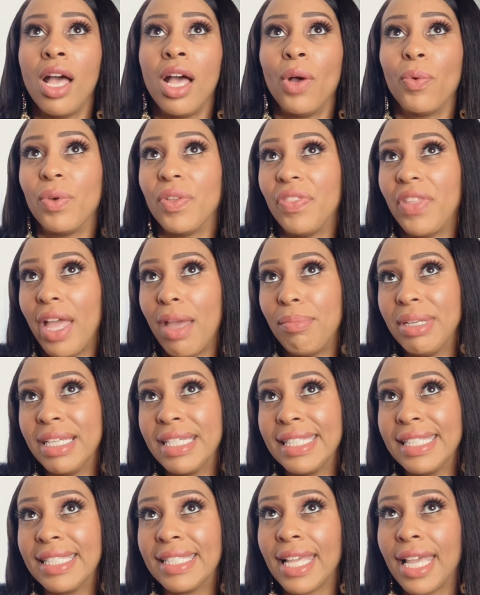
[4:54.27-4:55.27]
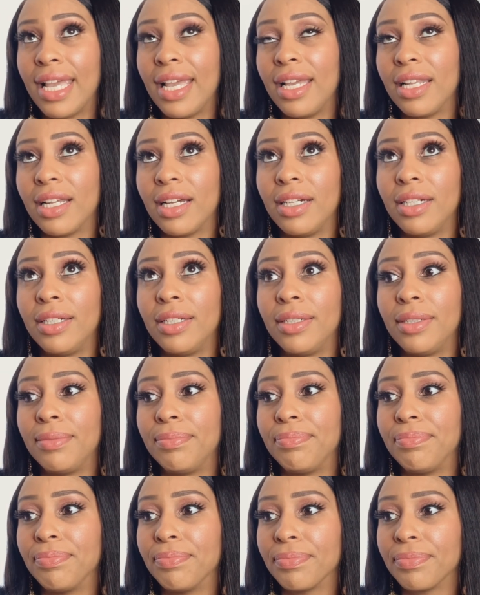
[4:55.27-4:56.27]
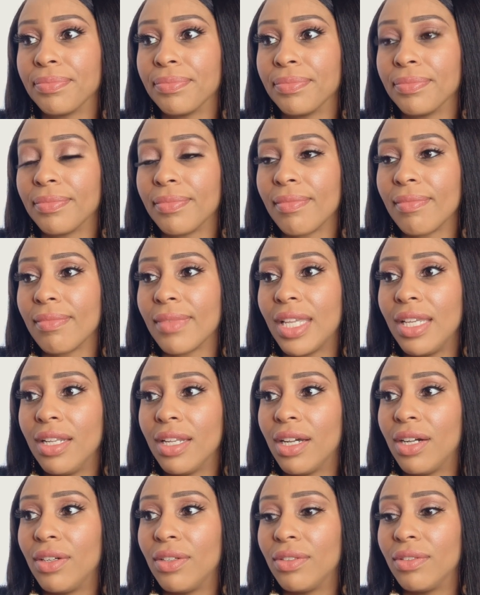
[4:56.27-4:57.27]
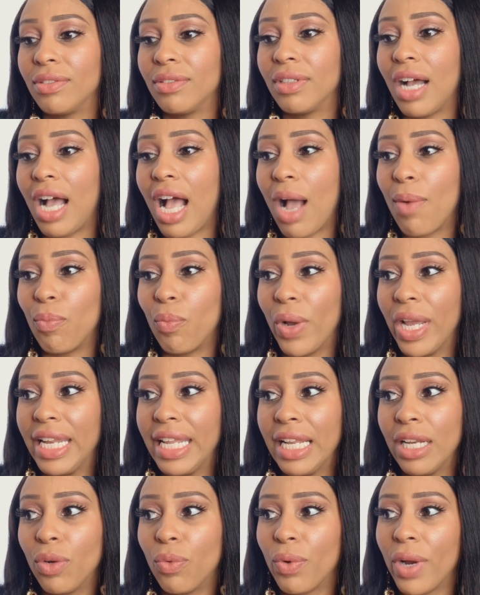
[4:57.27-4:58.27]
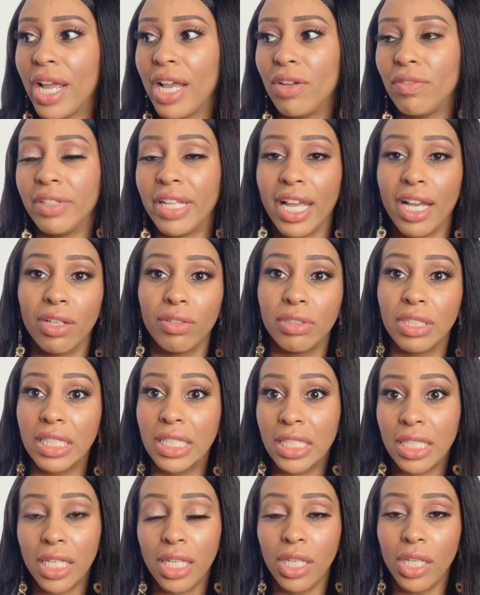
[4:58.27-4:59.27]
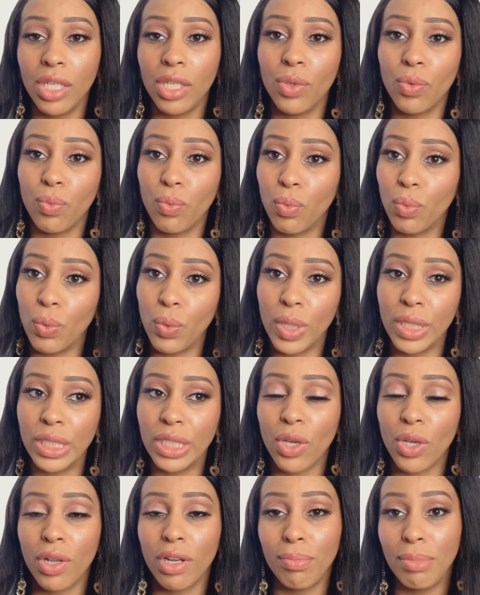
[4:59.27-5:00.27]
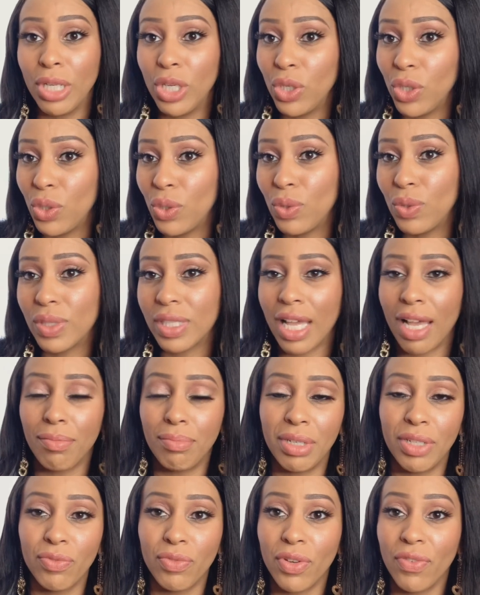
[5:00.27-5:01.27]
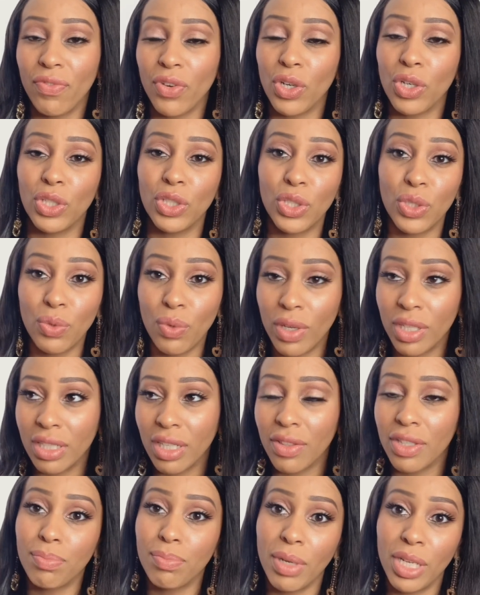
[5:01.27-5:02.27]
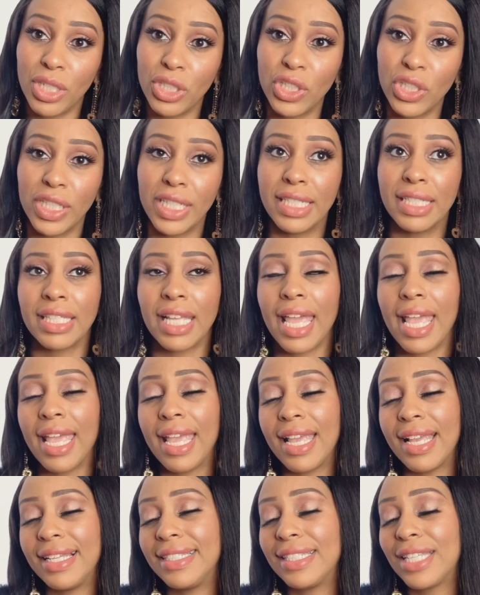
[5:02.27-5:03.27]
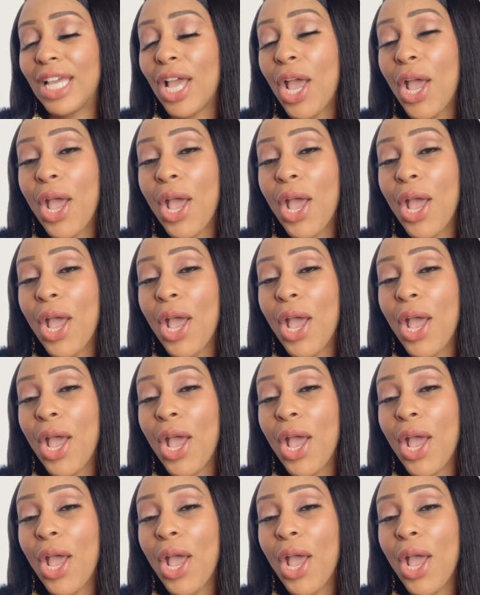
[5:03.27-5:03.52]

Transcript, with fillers: with that being said, um, you know, I'm waiting around now to see what's going to be the news. I've been referred to another specialist and